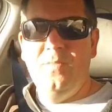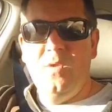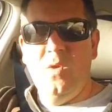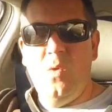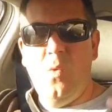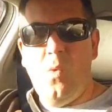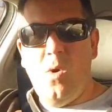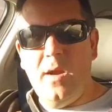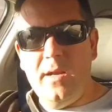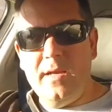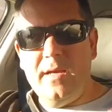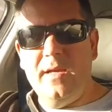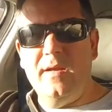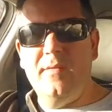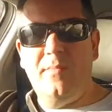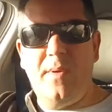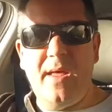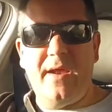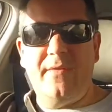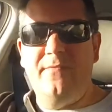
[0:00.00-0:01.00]
one kind
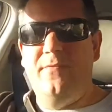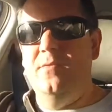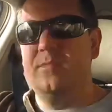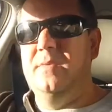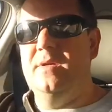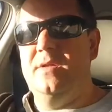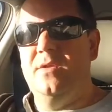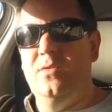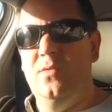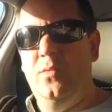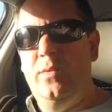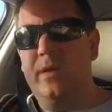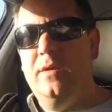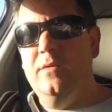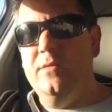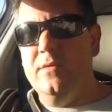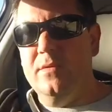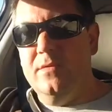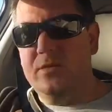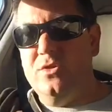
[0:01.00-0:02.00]
of platform, that's the
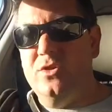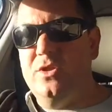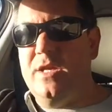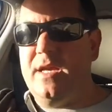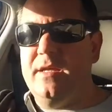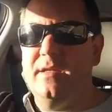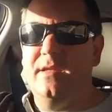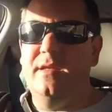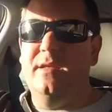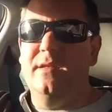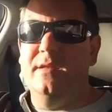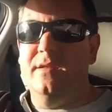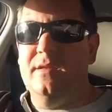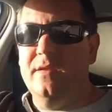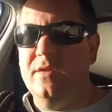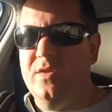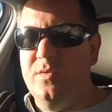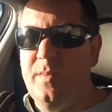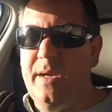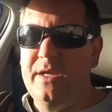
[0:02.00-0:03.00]
wheels and the chassis and the
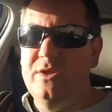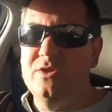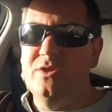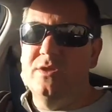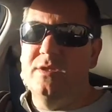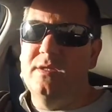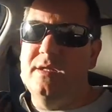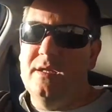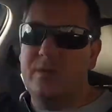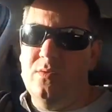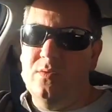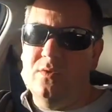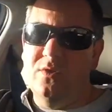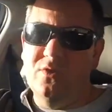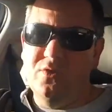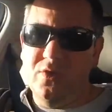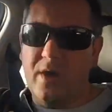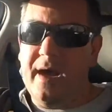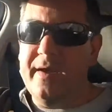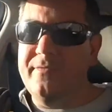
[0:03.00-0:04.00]
suspension and the
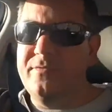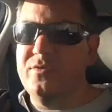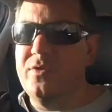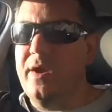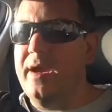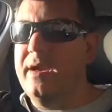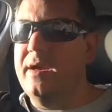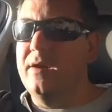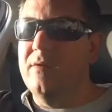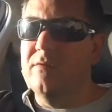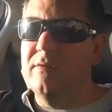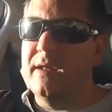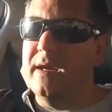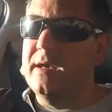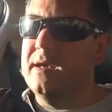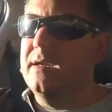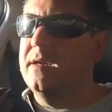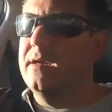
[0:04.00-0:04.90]
drivetrain and all that kind